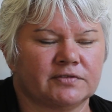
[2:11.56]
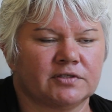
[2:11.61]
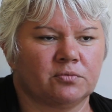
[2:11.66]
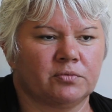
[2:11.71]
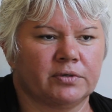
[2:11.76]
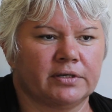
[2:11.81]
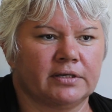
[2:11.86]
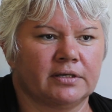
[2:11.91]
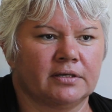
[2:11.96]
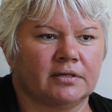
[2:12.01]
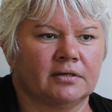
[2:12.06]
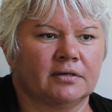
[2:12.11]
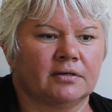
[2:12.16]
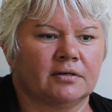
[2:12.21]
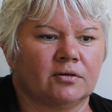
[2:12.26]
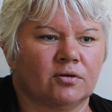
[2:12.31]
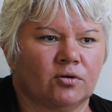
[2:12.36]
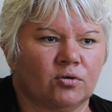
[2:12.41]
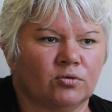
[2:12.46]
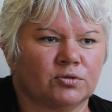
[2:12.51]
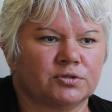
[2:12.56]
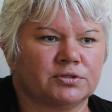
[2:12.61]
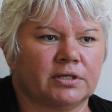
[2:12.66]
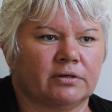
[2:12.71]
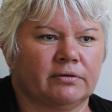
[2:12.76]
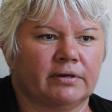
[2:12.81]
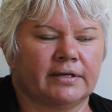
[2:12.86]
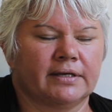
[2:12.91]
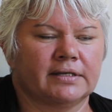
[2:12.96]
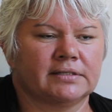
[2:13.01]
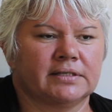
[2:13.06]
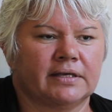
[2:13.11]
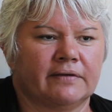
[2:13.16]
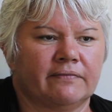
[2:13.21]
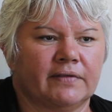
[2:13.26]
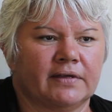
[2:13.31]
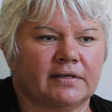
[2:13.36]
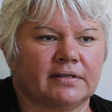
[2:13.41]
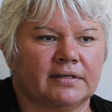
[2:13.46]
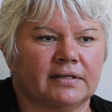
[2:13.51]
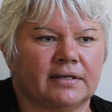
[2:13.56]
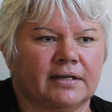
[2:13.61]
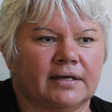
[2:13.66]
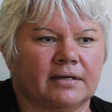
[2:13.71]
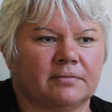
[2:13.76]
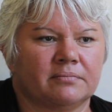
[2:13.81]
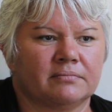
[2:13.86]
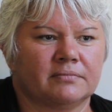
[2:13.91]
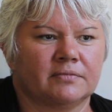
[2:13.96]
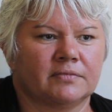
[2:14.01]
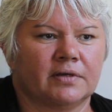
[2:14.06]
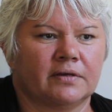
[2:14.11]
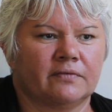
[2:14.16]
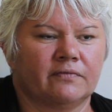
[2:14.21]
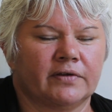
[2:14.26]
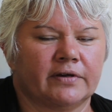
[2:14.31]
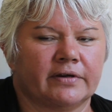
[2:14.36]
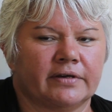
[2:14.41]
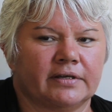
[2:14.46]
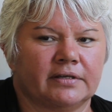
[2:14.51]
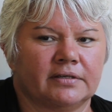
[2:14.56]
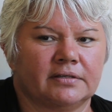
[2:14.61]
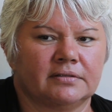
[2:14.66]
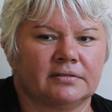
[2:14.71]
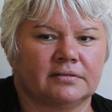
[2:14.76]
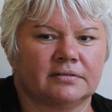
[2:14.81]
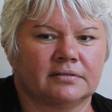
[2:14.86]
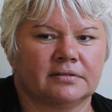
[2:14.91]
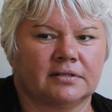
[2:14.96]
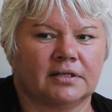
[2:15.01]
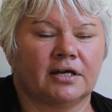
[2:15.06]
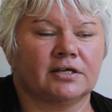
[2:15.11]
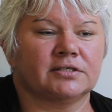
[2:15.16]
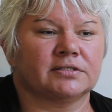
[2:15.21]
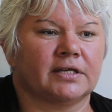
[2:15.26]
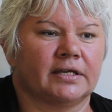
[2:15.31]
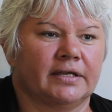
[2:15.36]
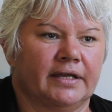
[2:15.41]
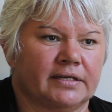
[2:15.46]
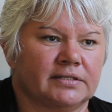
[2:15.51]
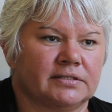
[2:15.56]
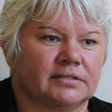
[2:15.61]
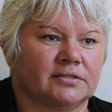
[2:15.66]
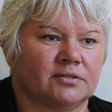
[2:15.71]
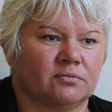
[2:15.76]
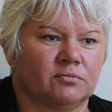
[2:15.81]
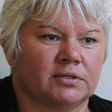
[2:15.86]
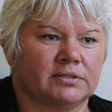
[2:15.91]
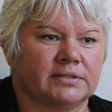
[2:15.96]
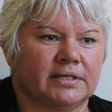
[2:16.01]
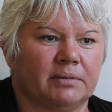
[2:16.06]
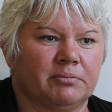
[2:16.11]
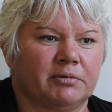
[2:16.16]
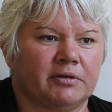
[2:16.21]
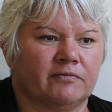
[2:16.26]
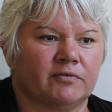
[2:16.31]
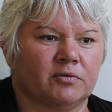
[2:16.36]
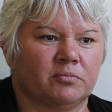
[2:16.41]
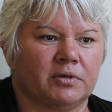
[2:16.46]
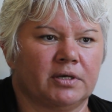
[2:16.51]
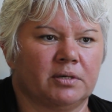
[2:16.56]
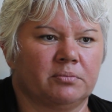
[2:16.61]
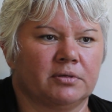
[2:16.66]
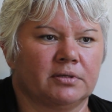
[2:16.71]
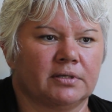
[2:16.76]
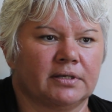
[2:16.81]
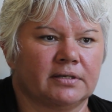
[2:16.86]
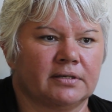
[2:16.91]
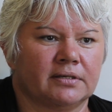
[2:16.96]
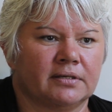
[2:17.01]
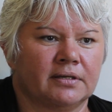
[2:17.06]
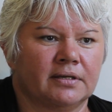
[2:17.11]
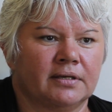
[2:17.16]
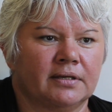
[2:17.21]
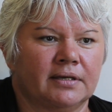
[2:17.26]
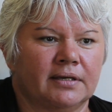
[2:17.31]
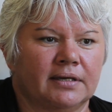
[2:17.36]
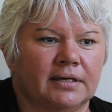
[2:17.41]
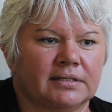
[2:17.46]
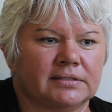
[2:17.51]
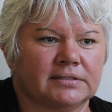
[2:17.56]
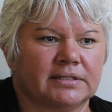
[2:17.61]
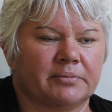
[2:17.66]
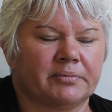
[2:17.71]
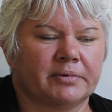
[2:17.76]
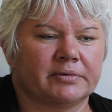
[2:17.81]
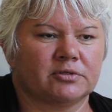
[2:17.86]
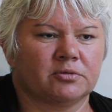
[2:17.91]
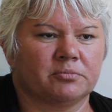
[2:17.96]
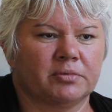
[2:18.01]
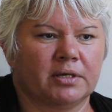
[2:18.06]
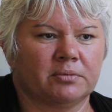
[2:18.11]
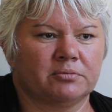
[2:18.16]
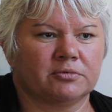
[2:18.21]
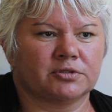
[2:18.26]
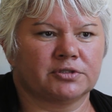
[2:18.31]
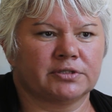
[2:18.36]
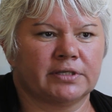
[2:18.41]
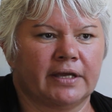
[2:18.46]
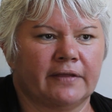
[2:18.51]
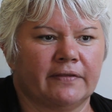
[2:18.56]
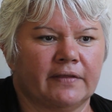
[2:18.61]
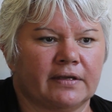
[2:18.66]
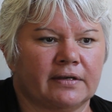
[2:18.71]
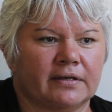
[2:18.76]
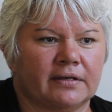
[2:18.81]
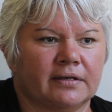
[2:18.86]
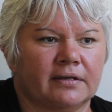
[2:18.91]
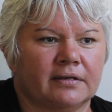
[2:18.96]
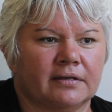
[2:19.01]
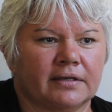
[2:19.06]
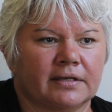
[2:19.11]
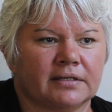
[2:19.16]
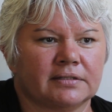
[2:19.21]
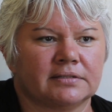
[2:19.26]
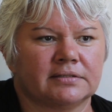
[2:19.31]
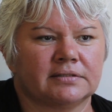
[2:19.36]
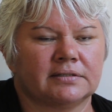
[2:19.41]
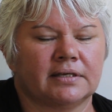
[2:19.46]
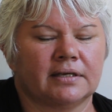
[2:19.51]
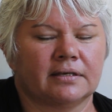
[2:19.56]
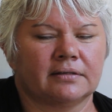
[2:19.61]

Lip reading: So we also, I guess, have that a very close connection to what's happened for people, and as Aboriginal people share that, I guess,